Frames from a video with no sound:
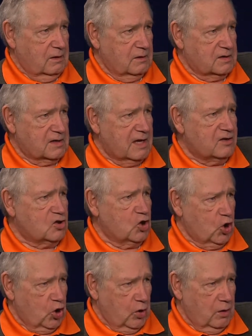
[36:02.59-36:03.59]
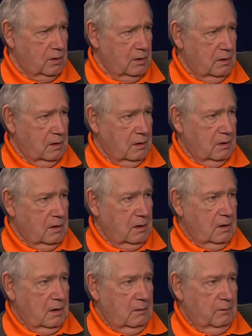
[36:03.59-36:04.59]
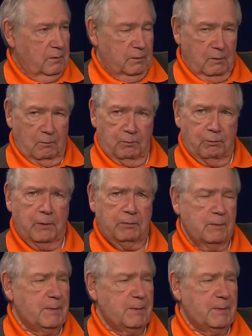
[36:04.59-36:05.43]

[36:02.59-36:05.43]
to censor her. But